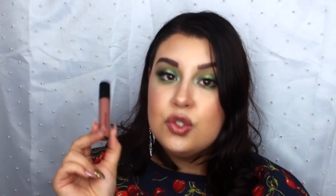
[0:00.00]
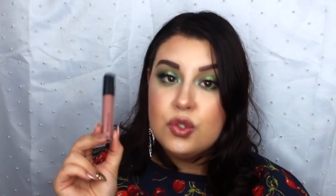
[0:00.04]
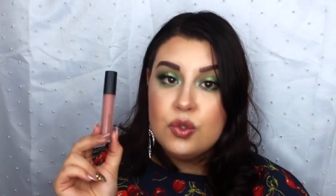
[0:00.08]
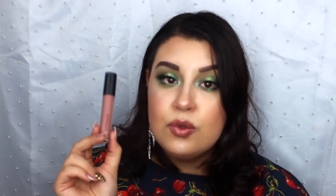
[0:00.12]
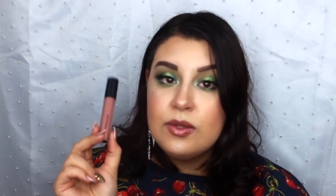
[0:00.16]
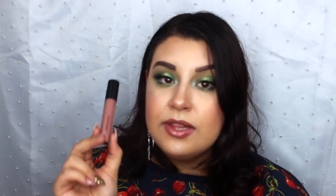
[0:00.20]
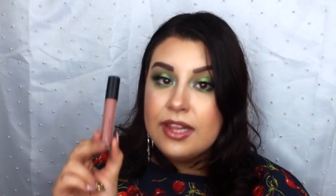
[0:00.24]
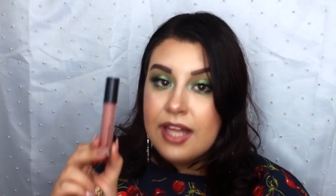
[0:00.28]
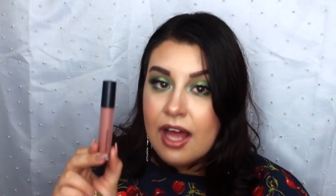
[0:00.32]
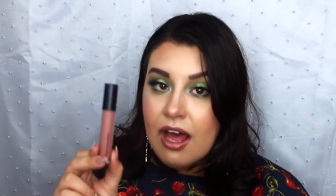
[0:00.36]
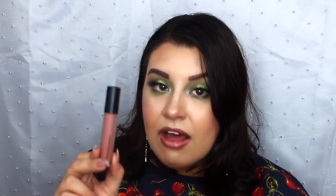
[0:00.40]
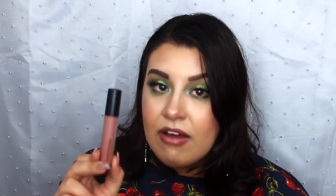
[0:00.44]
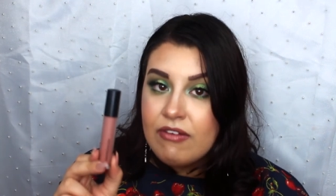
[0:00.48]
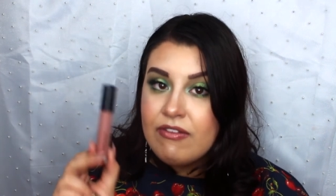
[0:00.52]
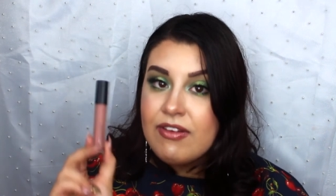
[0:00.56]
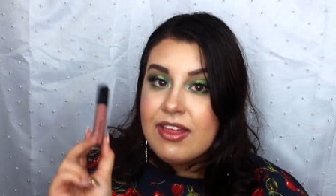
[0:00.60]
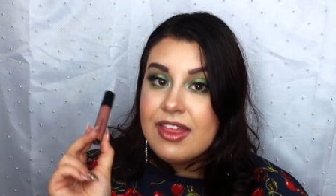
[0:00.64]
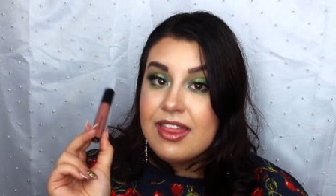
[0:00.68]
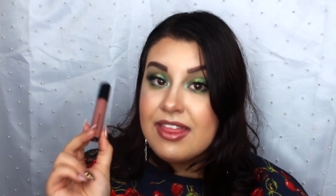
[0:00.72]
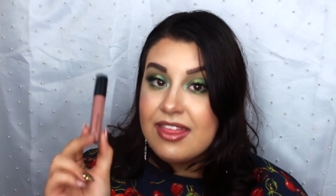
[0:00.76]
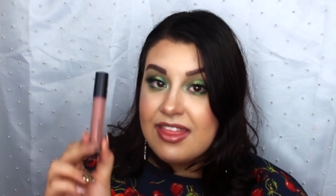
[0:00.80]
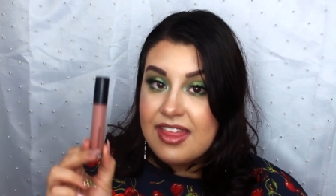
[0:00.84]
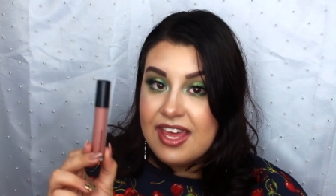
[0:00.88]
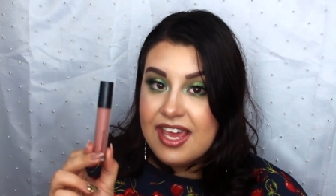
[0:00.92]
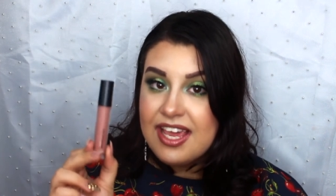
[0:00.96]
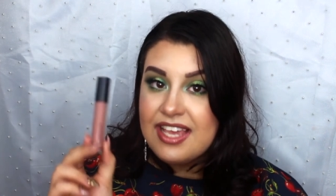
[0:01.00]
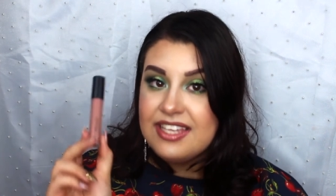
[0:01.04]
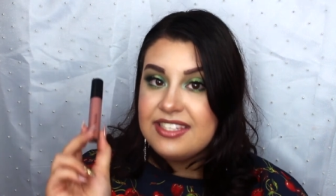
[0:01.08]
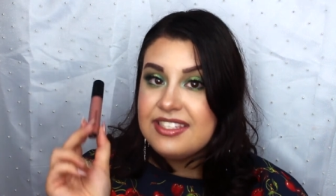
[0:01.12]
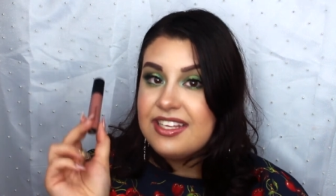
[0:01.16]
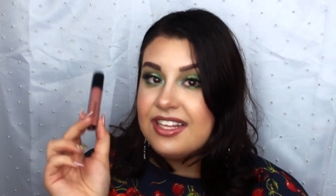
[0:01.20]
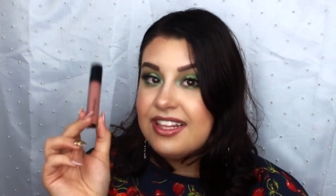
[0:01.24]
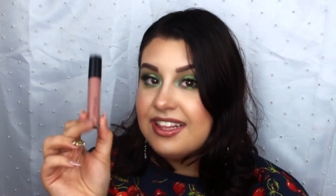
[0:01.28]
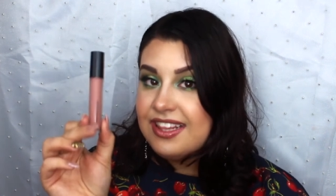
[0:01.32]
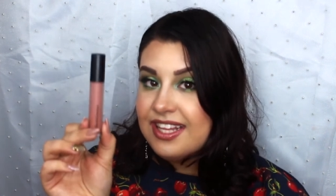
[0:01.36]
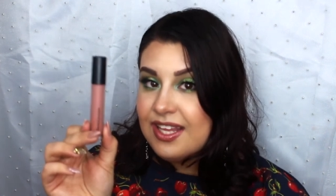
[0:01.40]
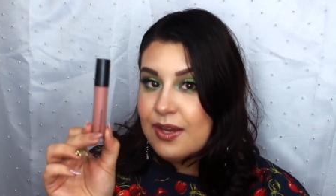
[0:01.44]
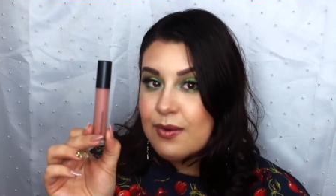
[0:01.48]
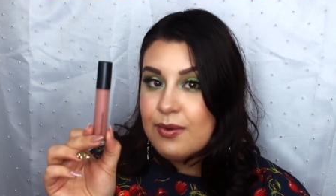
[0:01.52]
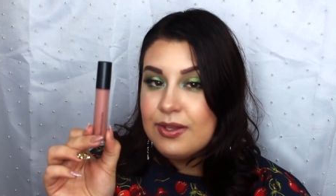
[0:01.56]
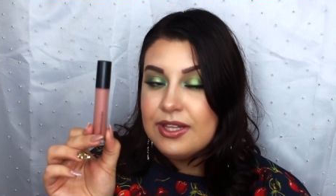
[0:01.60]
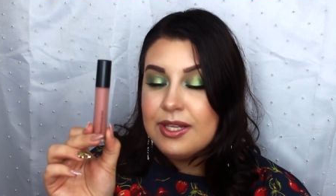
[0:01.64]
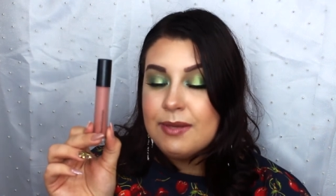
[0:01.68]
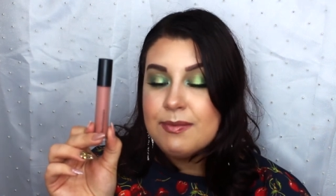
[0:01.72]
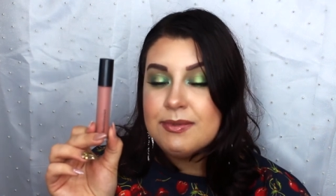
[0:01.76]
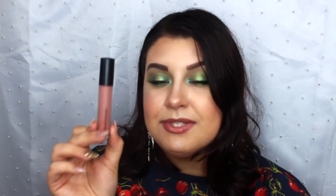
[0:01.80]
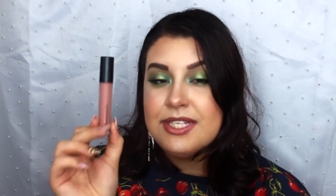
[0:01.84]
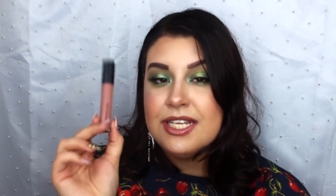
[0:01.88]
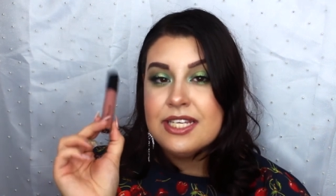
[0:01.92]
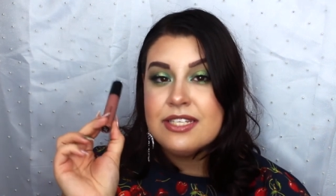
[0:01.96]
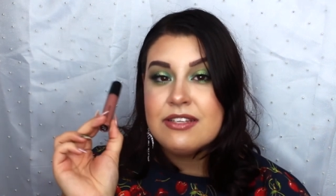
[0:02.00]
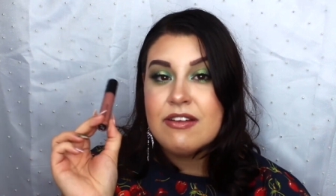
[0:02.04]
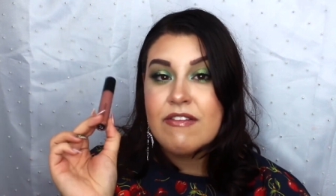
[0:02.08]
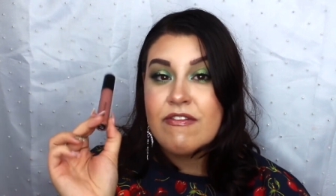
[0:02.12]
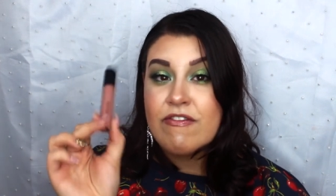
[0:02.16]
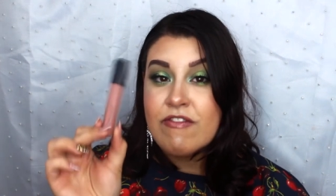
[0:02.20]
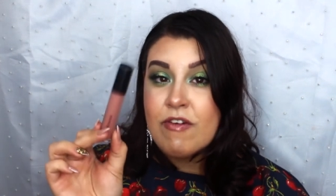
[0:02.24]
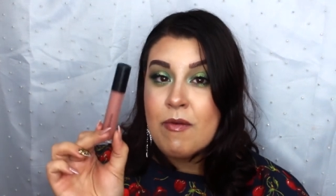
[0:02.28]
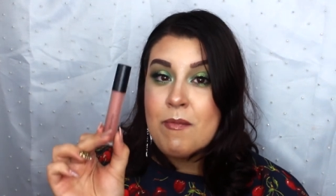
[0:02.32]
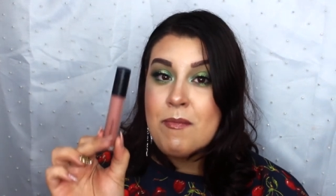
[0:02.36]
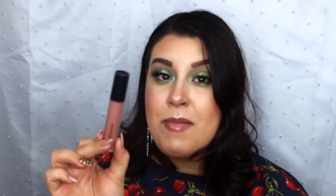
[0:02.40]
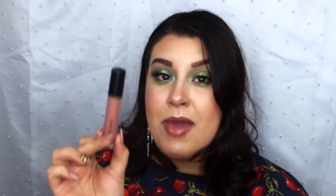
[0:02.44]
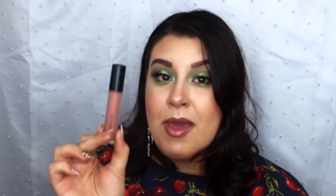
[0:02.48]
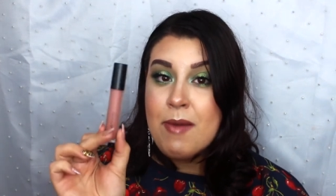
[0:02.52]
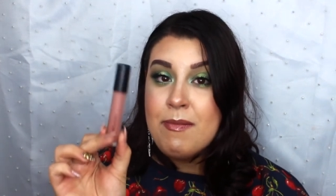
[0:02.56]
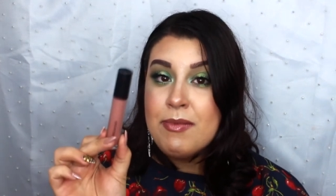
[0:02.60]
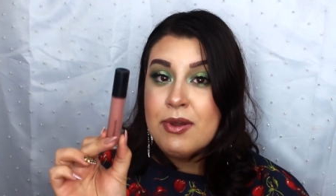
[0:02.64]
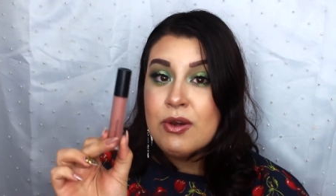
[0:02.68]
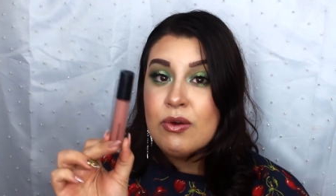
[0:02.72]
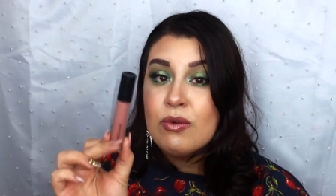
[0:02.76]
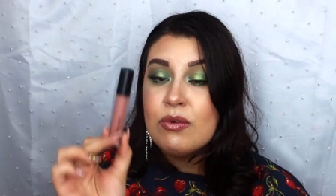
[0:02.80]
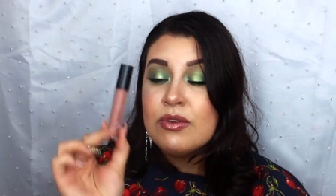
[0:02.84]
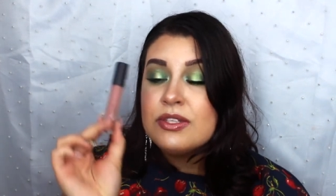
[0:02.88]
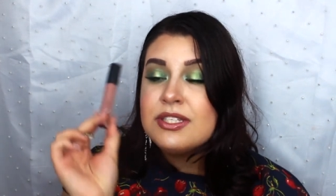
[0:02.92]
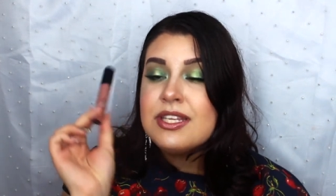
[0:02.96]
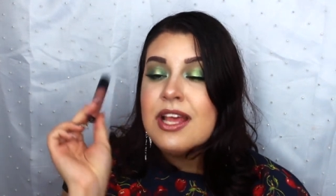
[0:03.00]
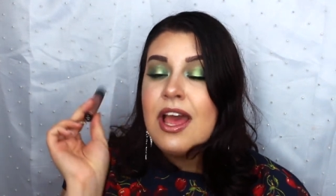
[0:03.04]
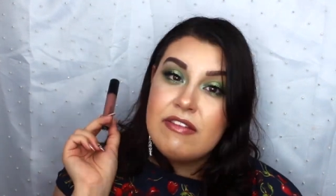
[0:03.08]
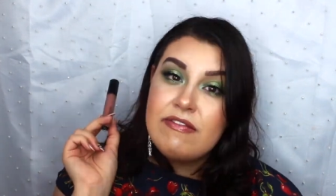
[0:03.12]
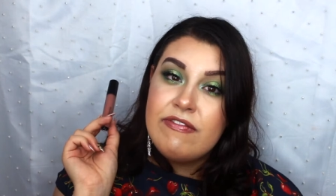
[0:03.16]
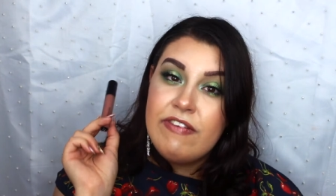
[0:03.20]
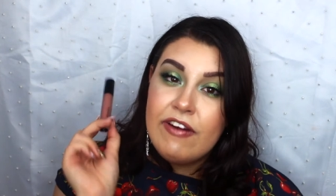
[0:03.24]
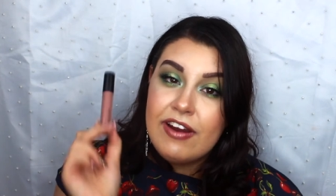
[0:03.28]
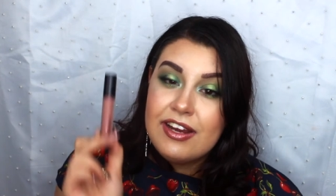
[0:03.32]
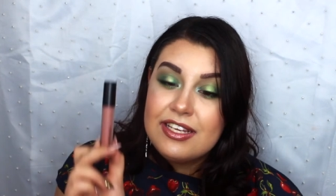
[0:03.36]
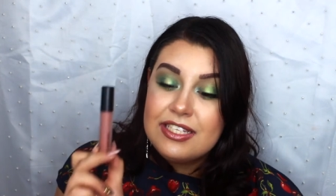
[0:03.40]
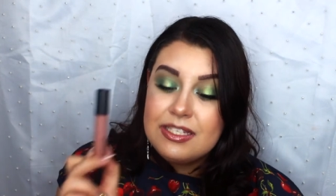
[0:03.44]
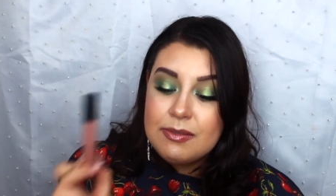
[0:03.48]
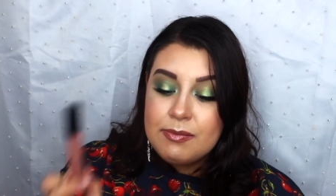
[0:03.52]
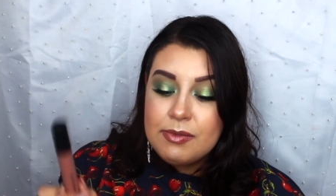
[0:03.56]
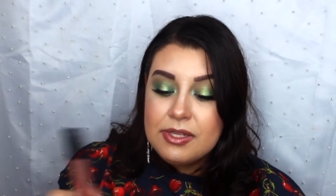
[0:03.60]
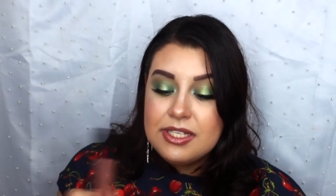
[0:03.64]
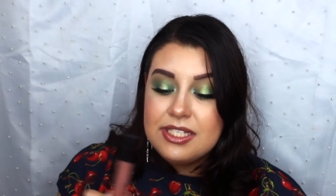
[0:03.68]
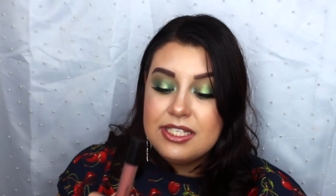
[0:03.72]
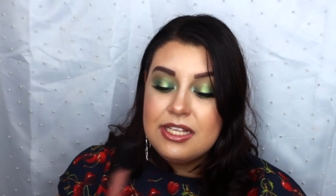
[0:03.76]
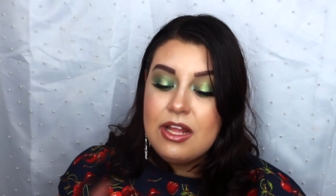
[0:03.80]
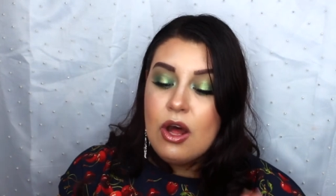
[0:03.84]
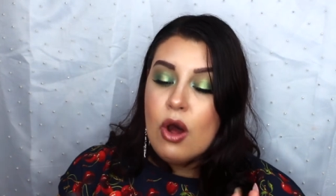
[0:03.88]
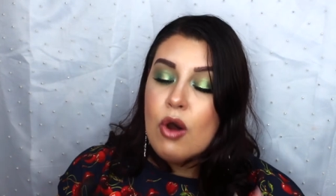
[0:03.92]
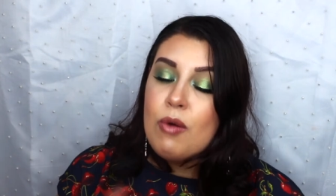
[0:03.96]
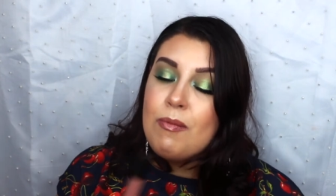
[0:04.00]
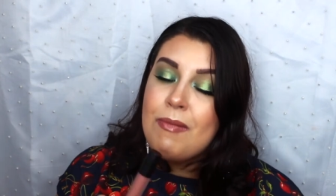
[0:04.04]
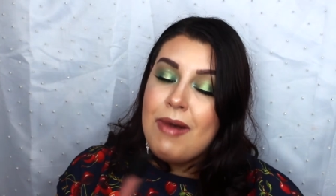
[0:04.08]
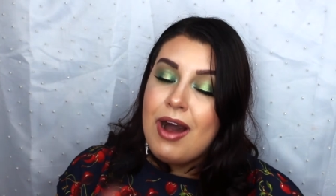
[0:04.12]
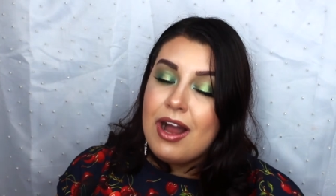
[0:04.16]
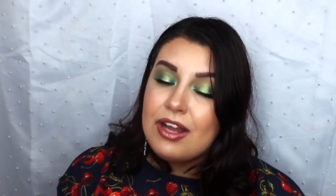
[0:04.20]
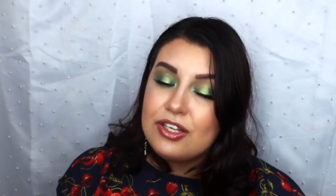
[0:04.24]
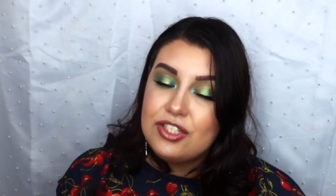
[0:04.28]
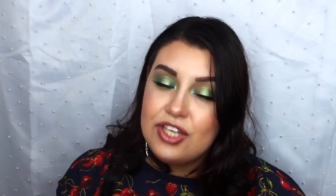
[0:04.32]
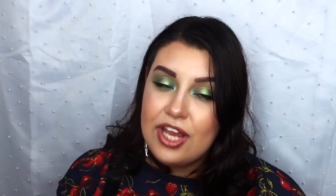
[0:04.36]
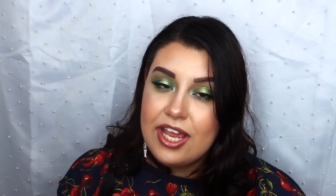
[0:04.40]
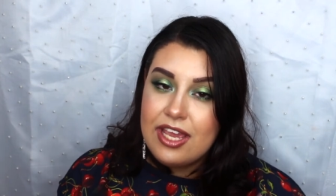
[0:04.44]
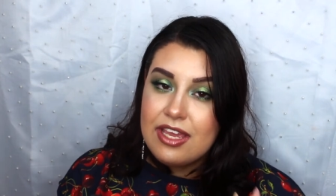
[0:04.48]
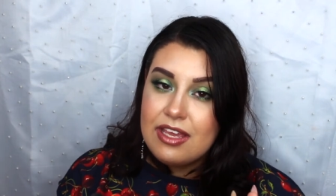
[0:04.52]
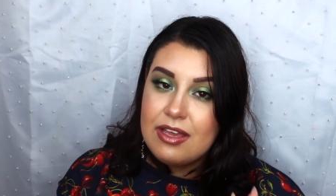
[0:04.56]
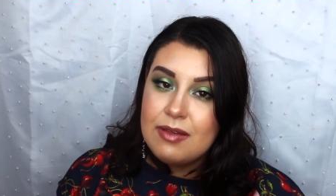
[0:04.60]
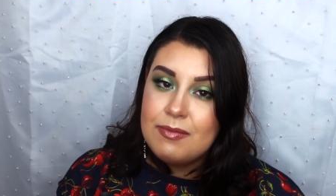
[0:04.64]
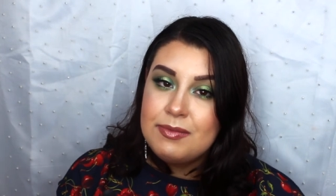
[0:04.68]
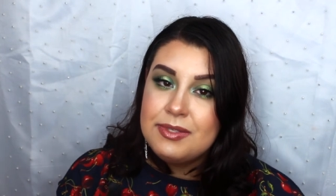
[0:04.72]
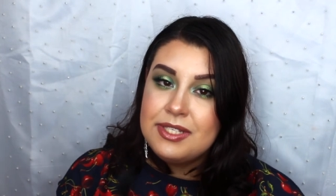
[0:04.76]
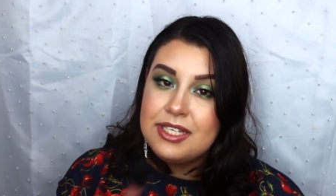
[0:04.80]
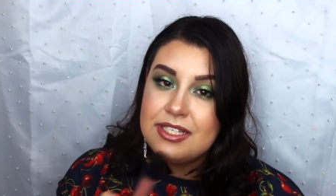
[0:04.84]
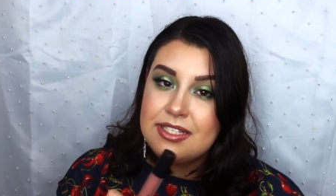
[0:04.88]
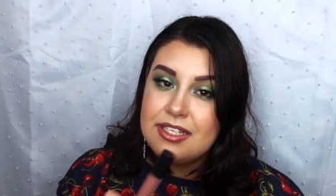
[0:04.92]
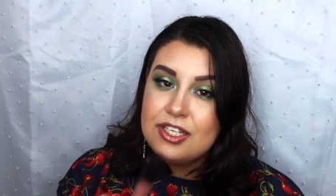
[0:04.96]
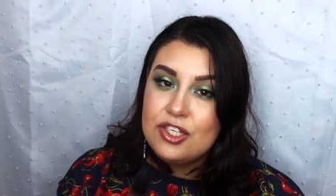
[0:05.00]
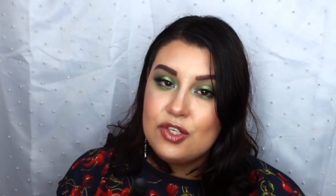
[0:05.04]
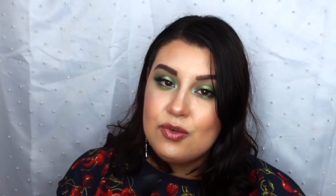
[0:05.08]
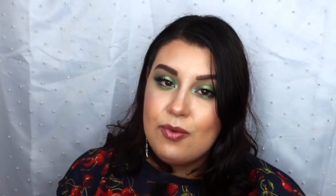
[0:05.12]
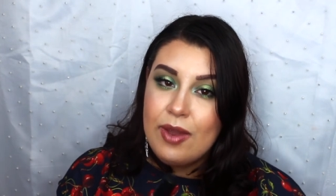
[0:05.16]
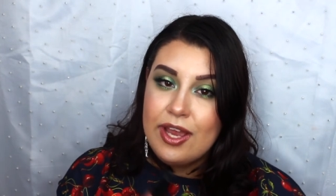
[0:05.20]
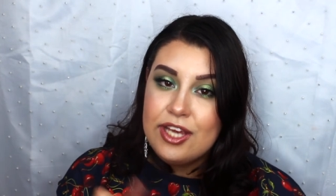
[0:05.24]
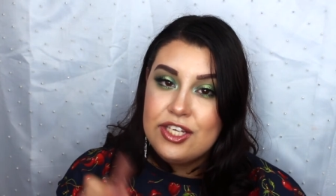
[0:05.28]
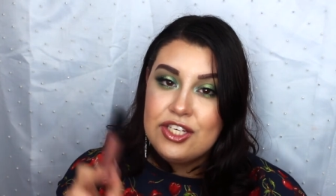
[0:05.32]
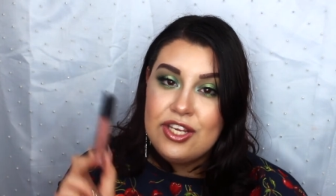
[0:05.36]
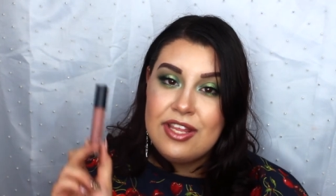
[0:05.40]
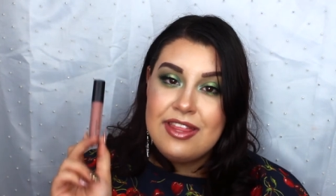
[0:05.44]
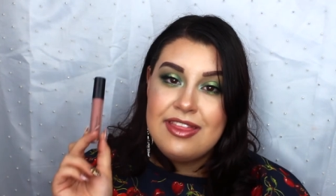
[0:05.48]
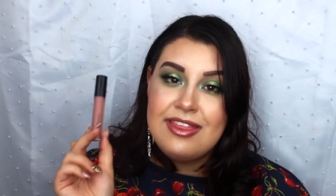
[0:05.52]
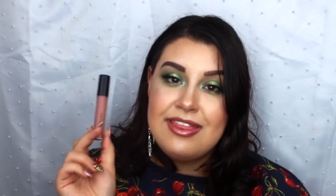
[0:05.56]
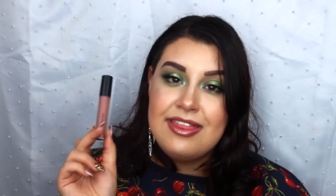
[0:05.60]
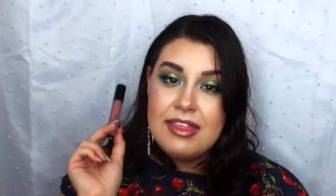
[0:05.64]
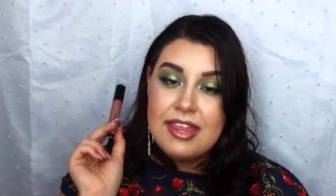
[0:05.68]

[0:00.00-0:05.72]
do love these liquid lipsticks from Bare Minerals. Very similar to the whole Marc Jacobs situation.